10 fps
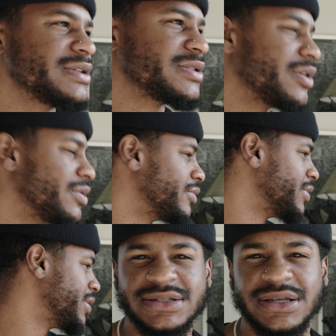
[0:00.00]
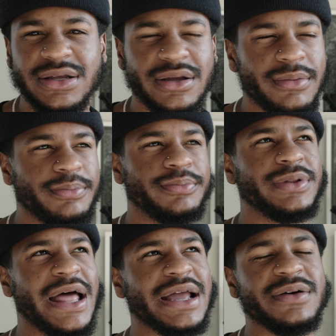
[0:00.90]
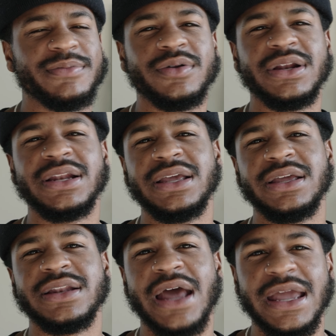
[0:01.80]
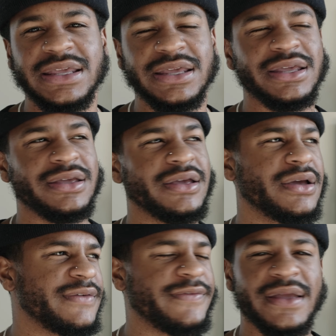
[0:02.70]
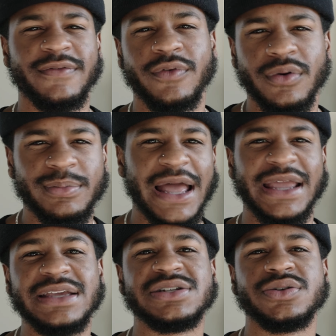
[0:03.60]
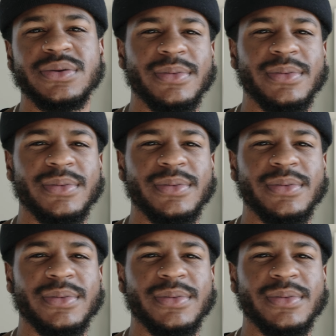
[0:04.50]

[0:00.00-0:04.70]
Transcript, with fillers: so it's a black community Nike event for Black History